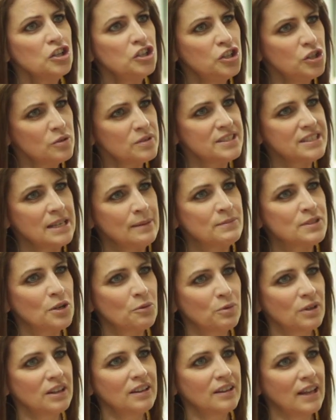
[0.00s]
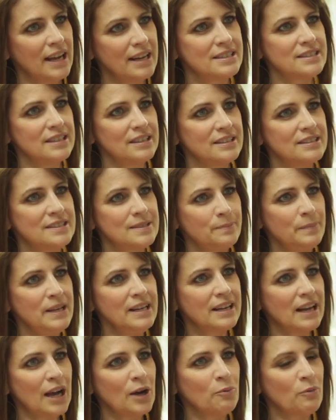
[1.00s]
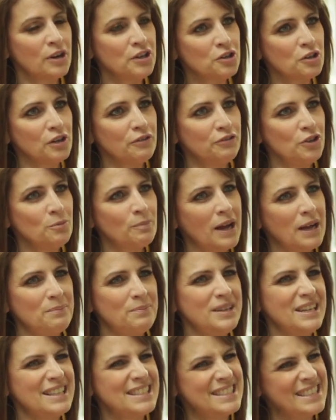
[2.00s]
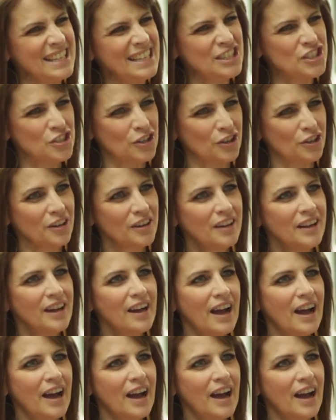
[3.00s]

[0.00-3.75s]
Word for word: You seem to really like to speak. I wonder if you might be a teacher.